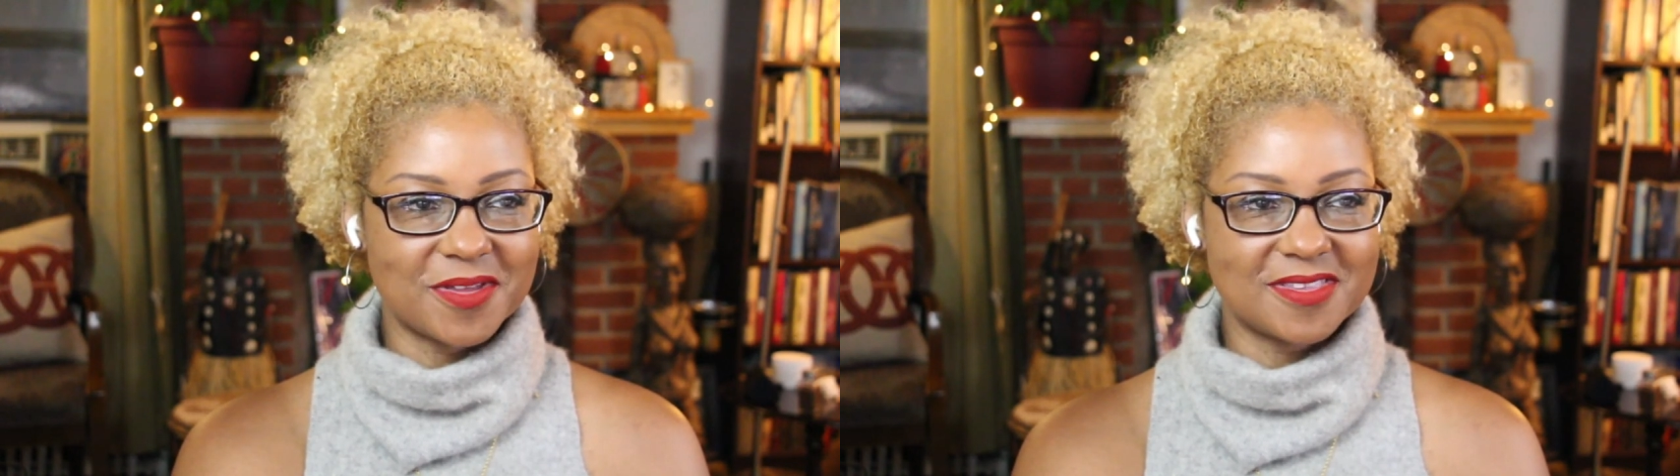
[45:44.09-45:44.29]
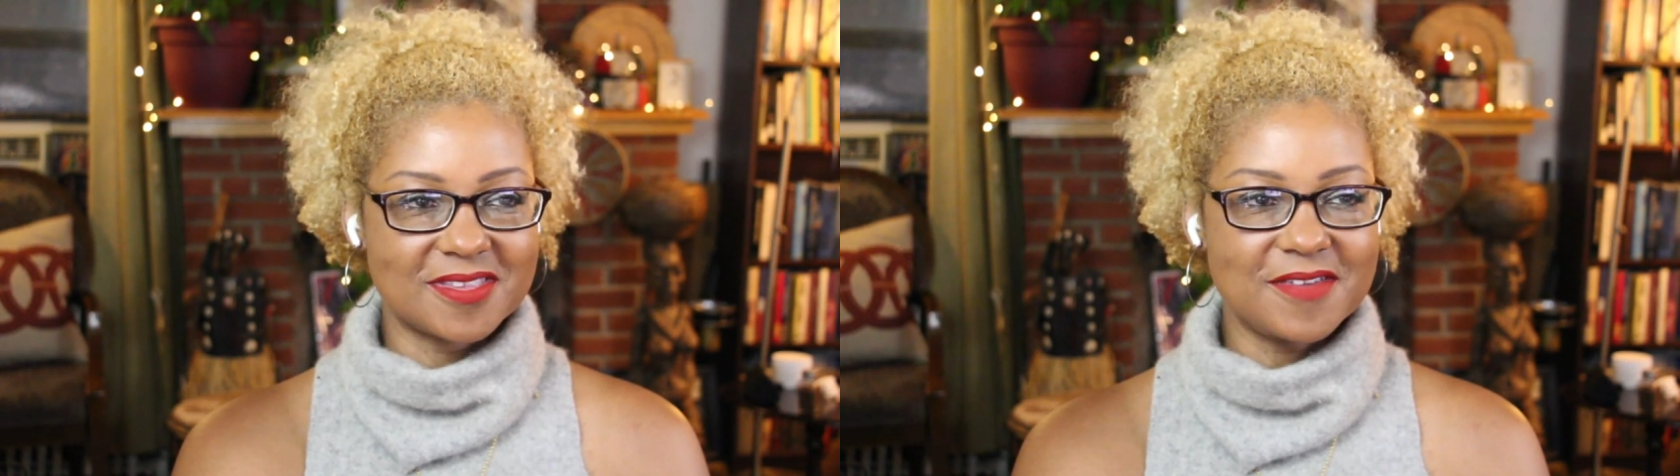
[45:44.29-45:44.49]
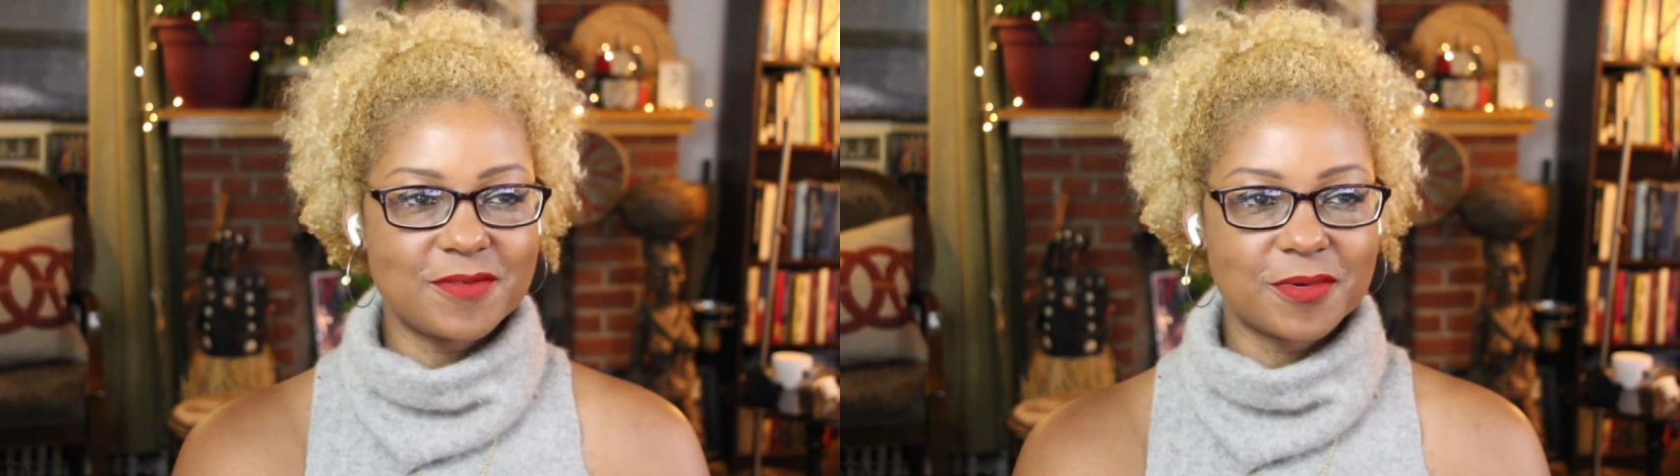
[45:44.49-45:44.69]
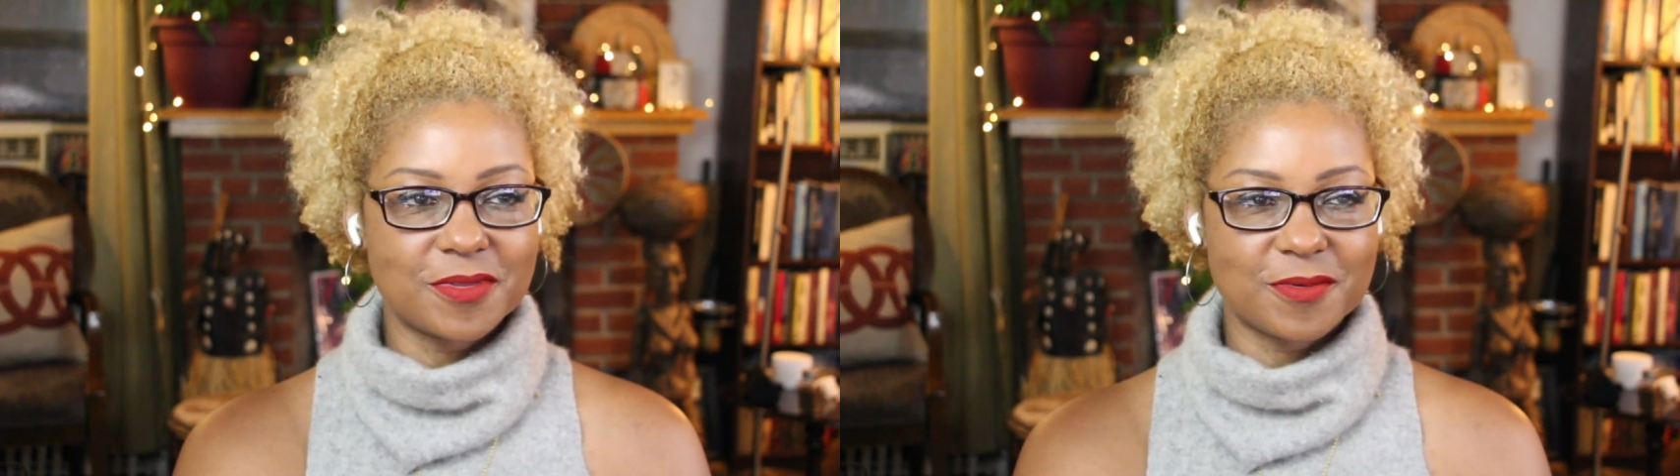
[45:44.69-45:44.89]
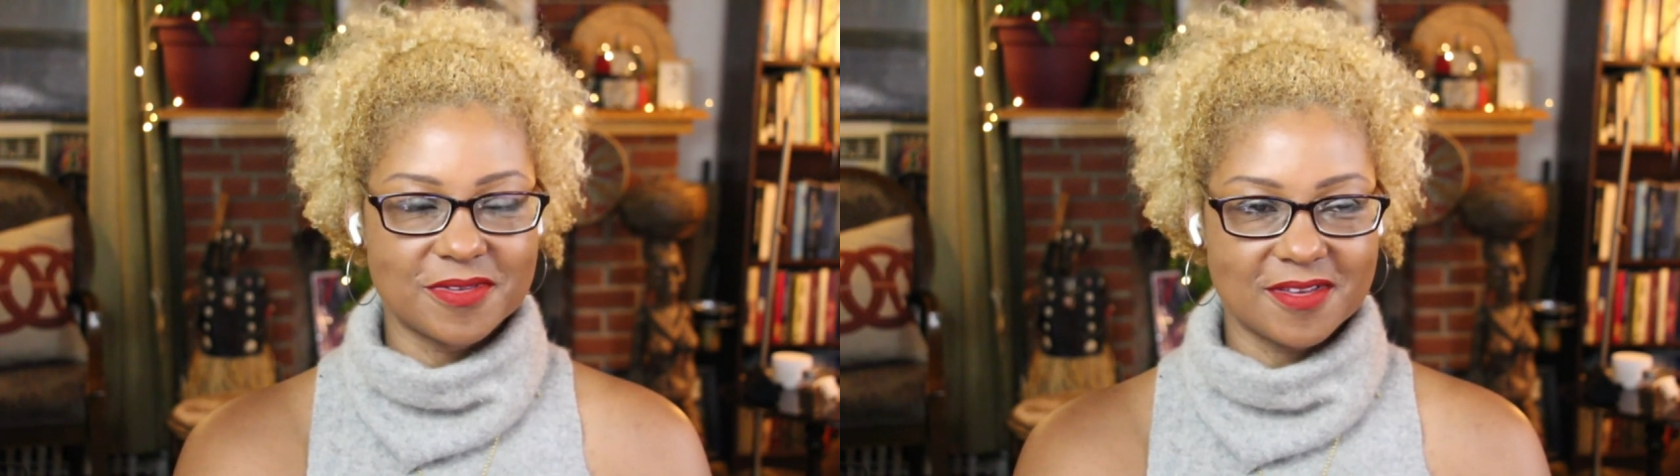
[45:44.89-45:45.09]
one says even
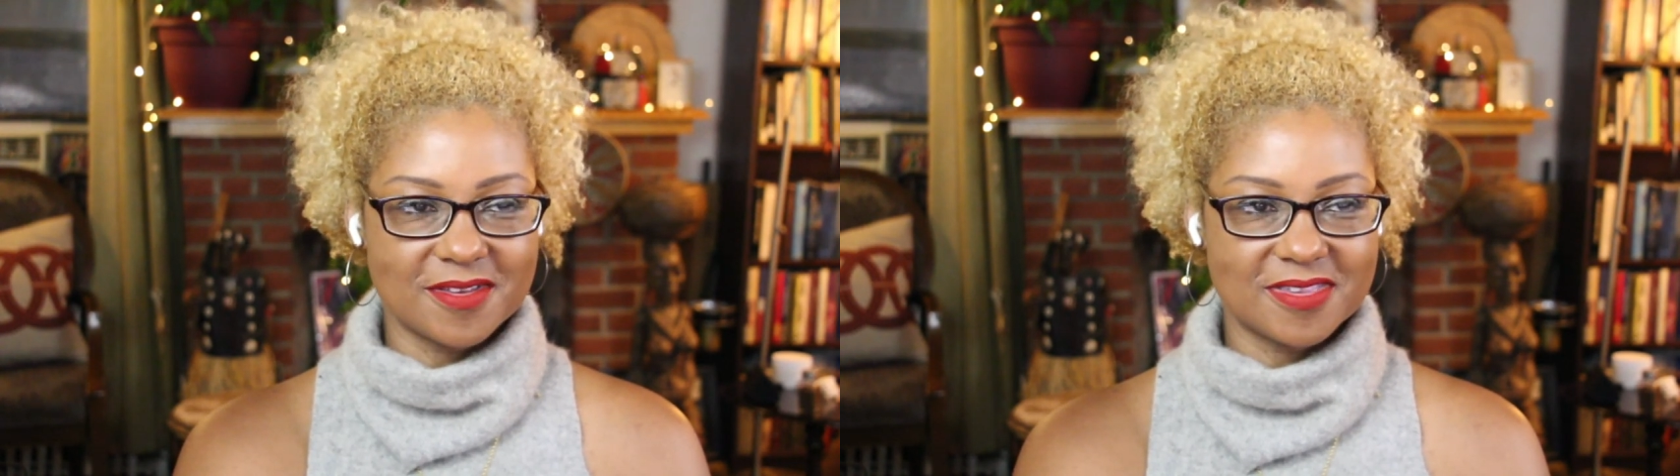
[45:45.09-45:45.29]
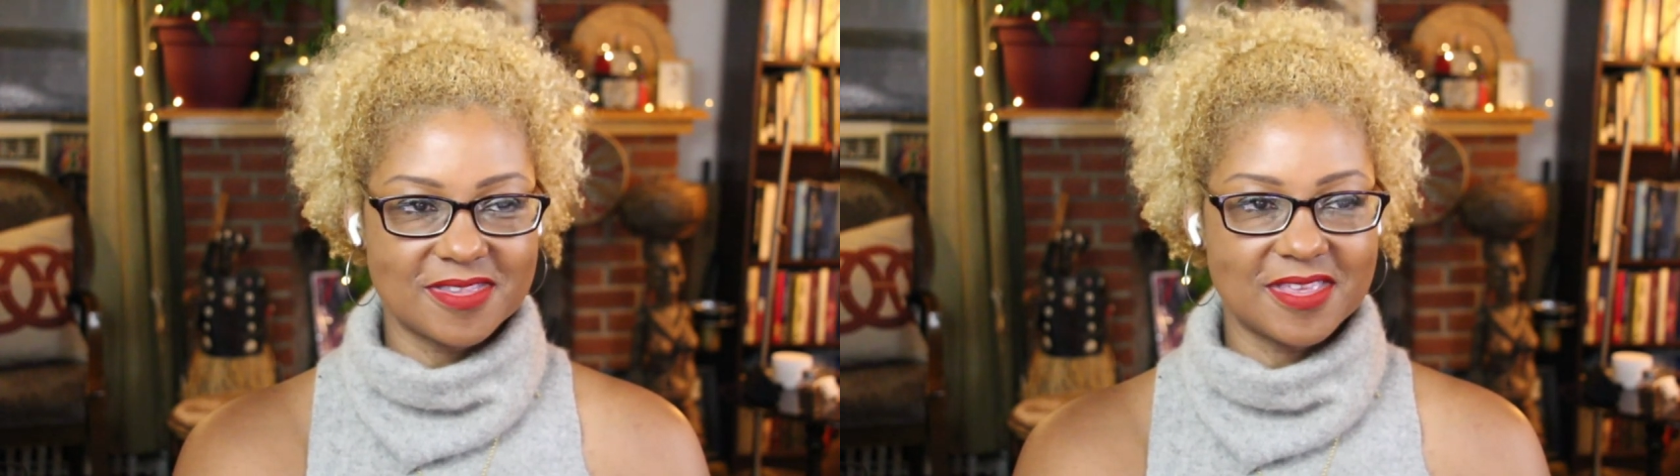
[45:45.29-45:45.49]
with the results,